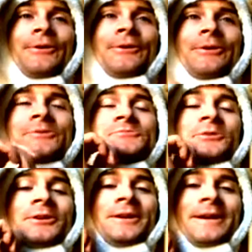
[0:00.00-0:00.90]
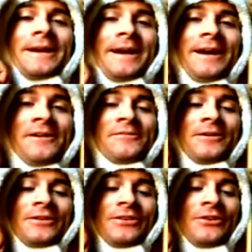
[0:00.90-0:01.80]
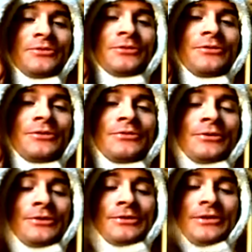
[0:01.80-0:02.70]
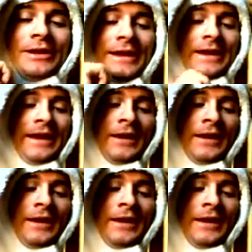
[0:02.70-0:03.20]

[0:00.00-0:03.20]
Oh, good morning. I have a zine review for you today.